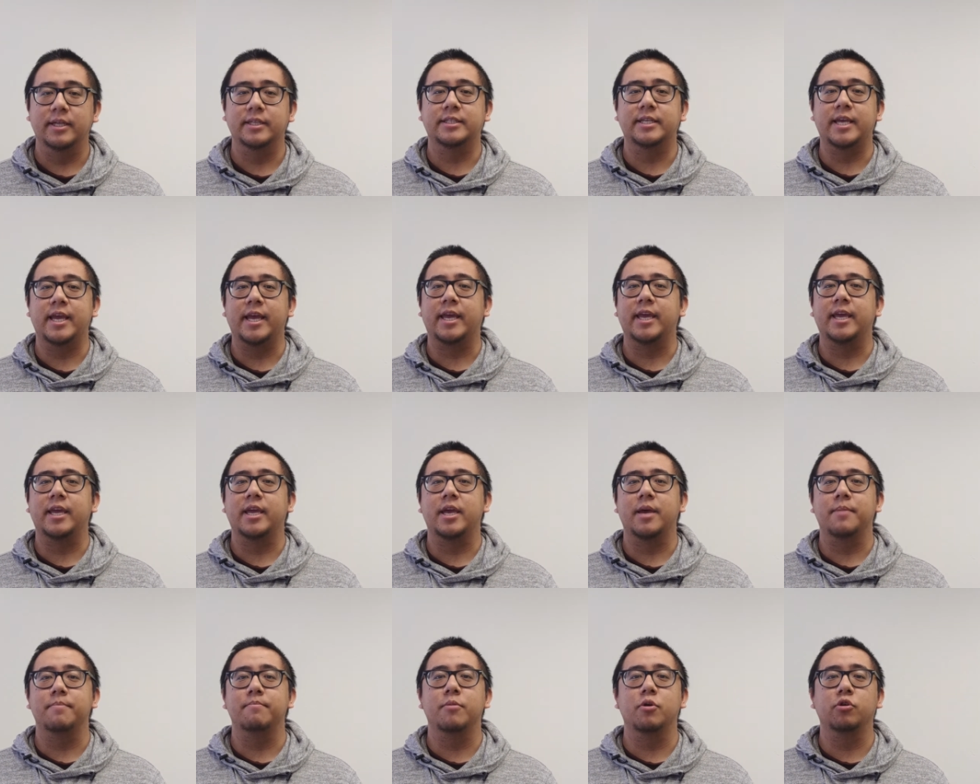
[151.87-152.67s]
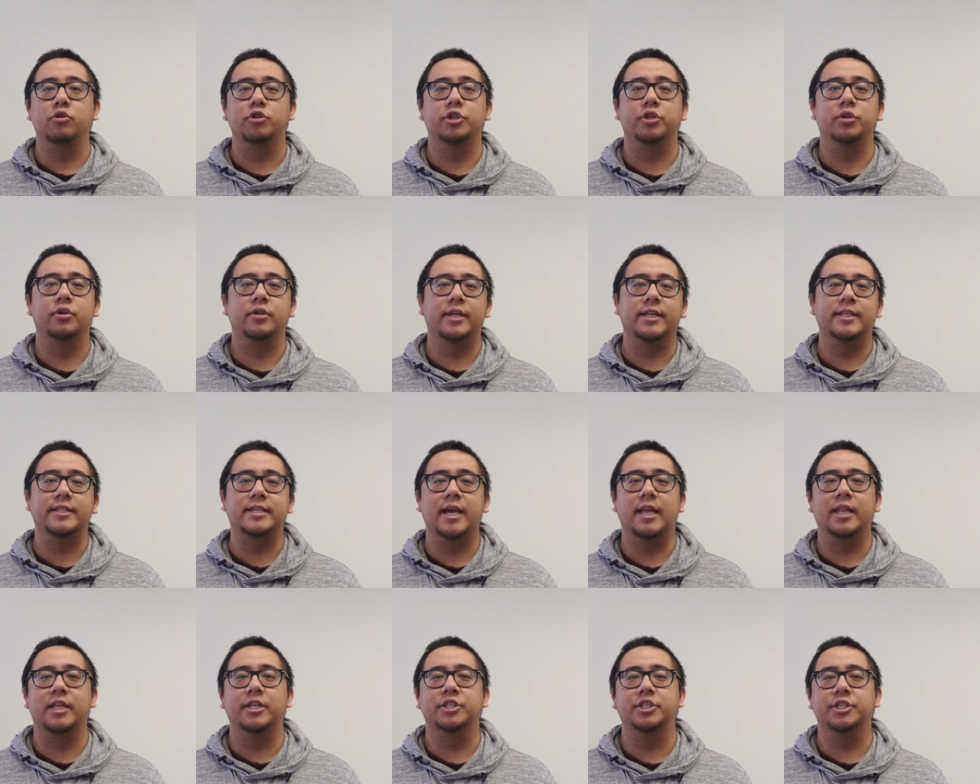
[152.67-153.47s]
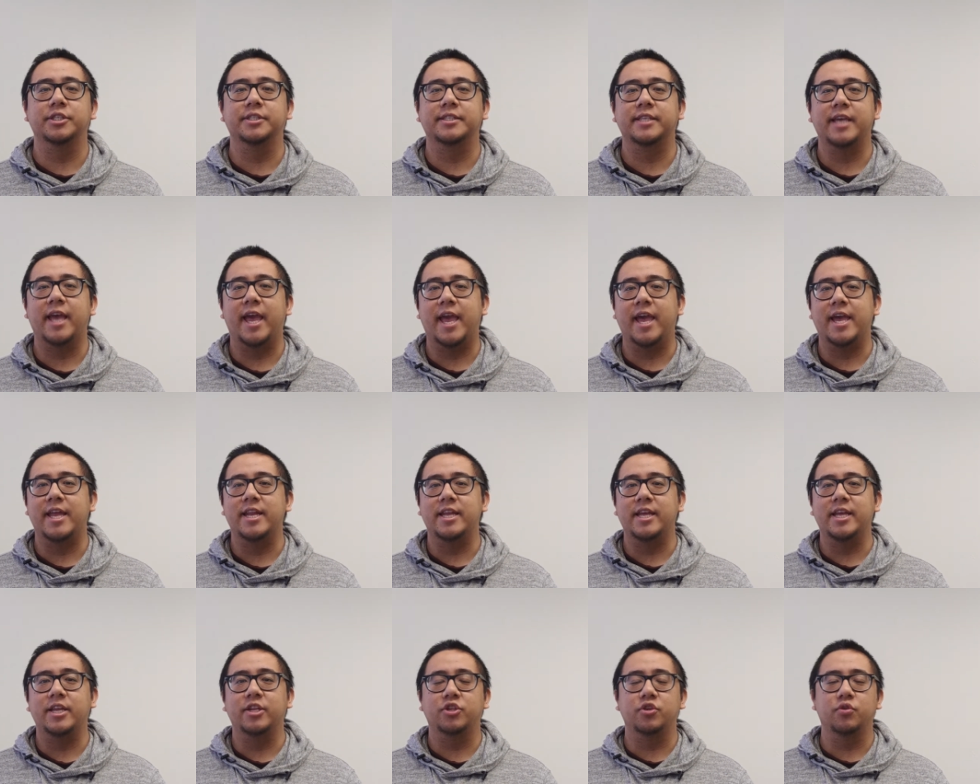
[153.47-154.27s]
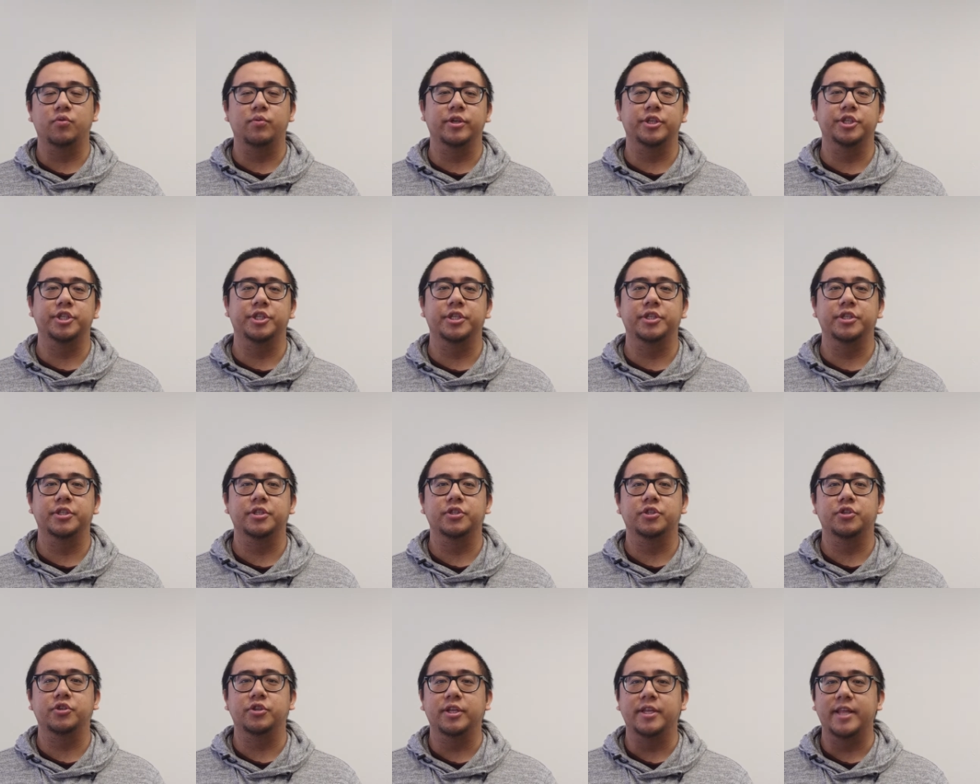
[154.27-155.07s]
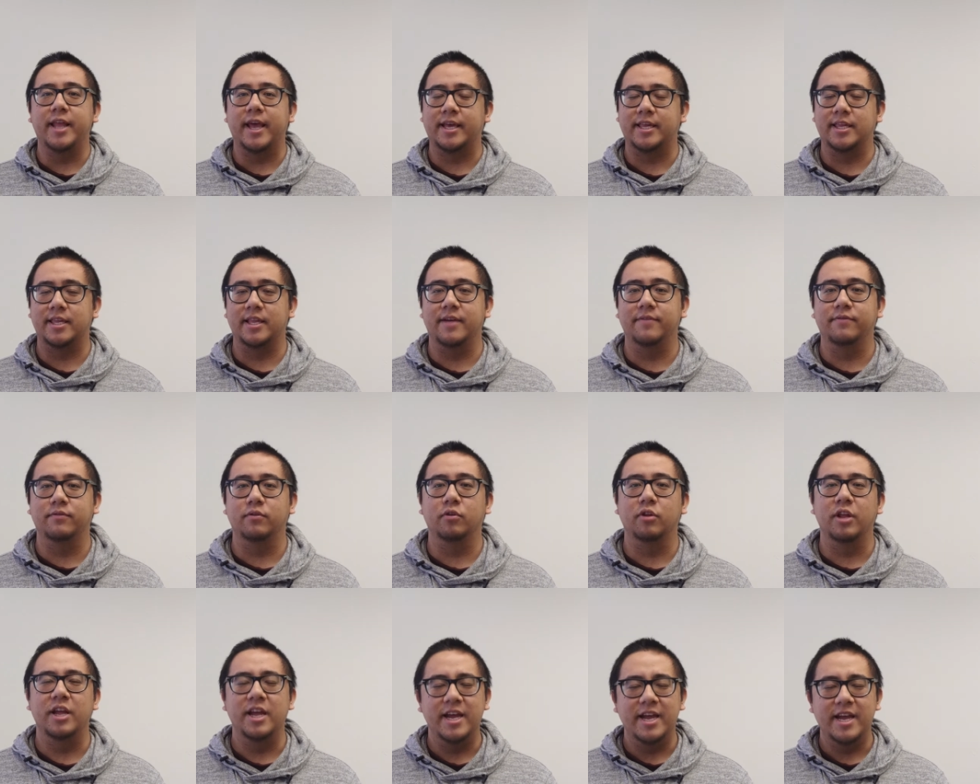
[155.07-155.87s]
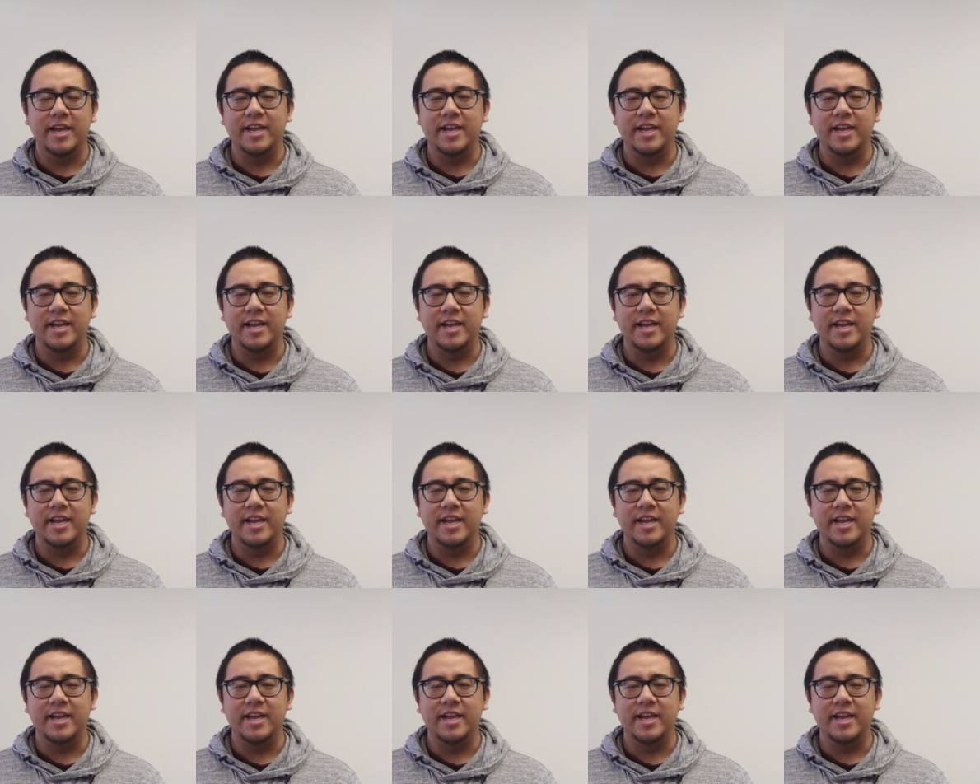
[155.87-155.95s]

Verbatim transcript: taking emotional intelligence and intuition to the next level.